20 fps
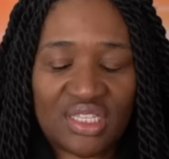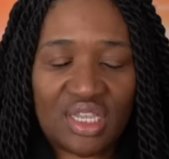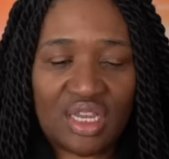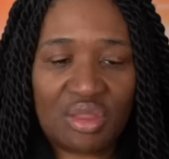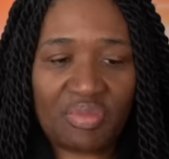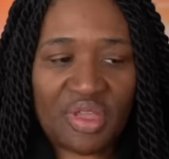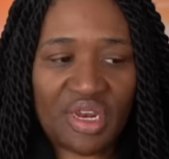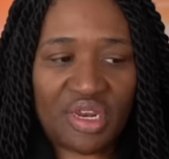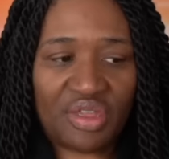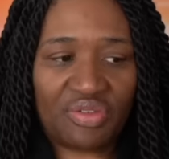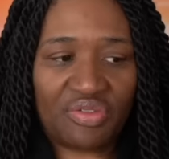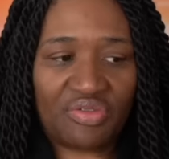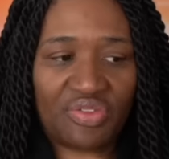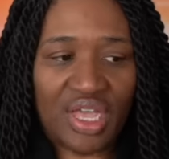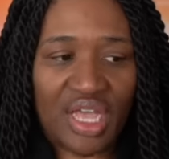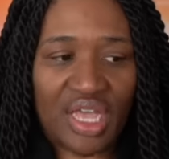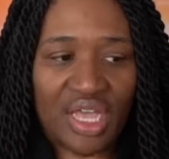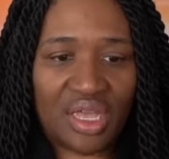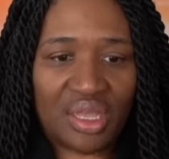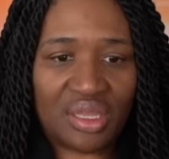a little bit of
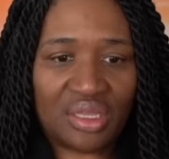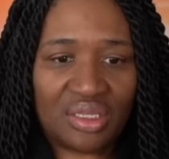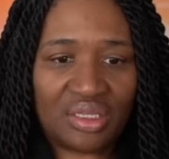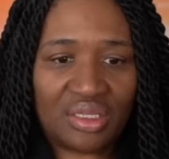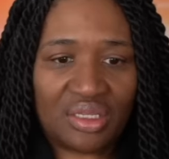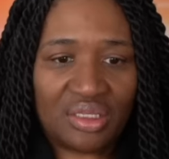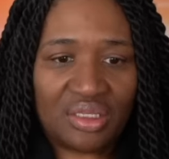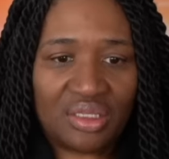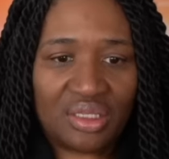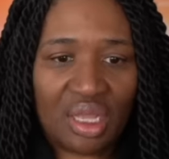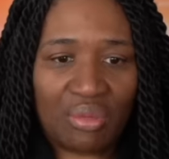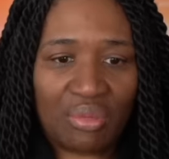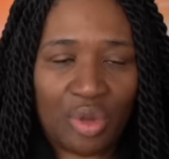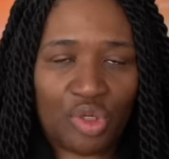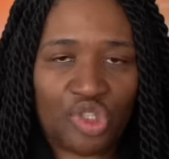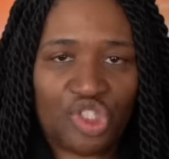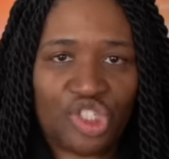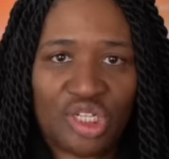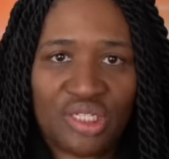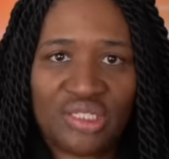uh,
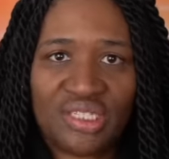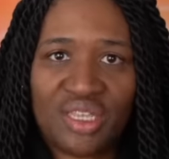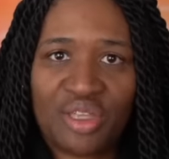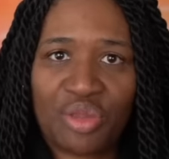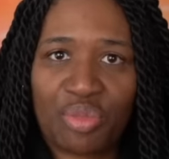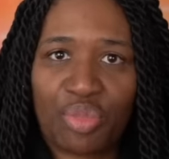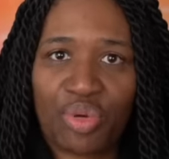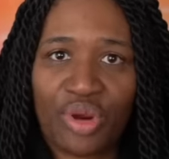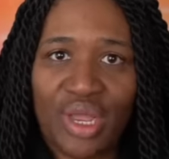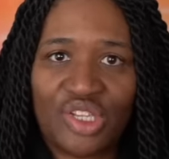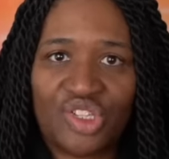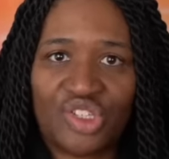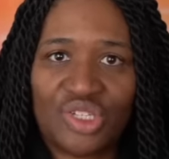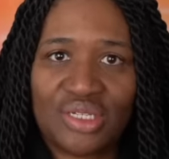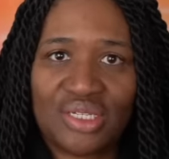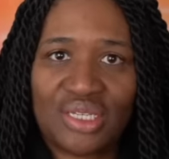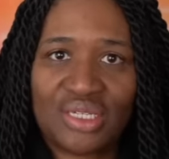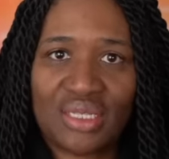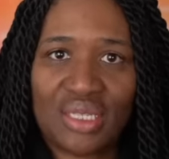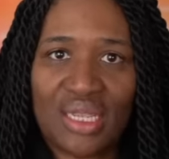emotional
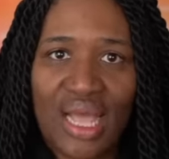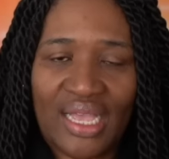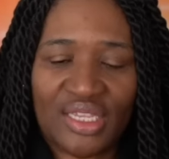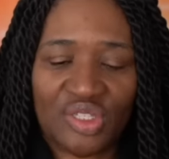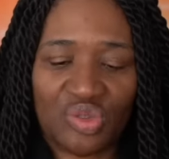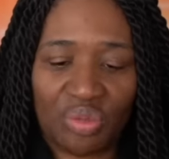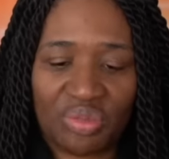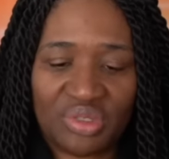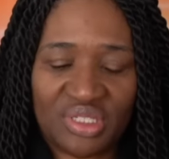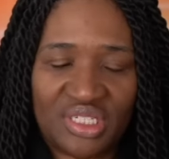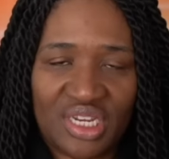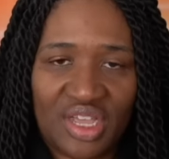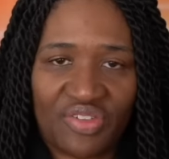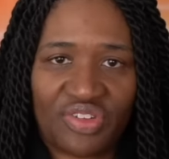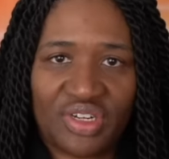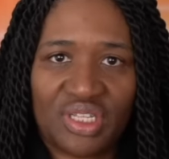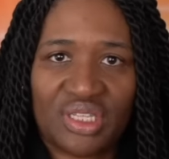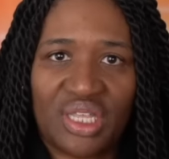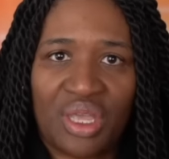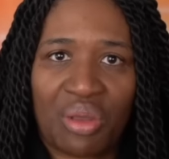decompression because the last one was
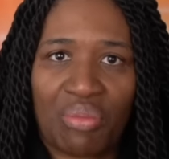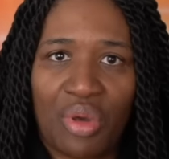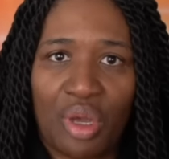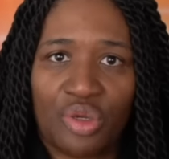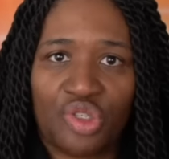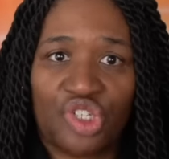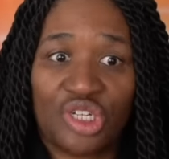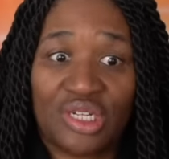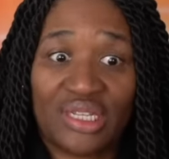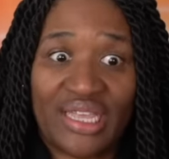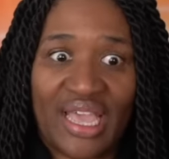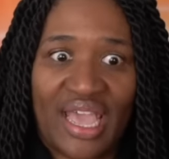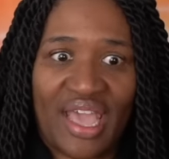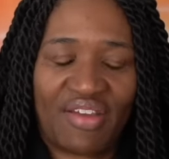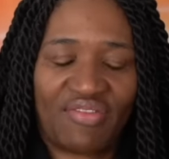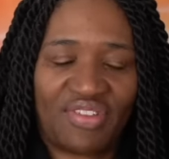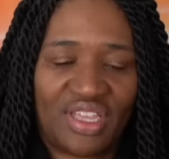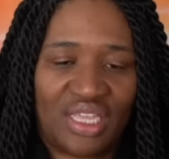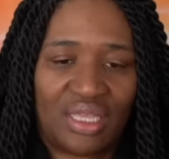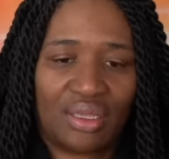definitely emotionally
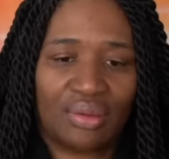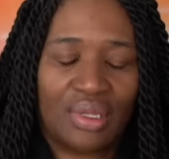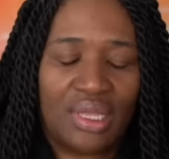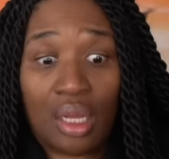heavy.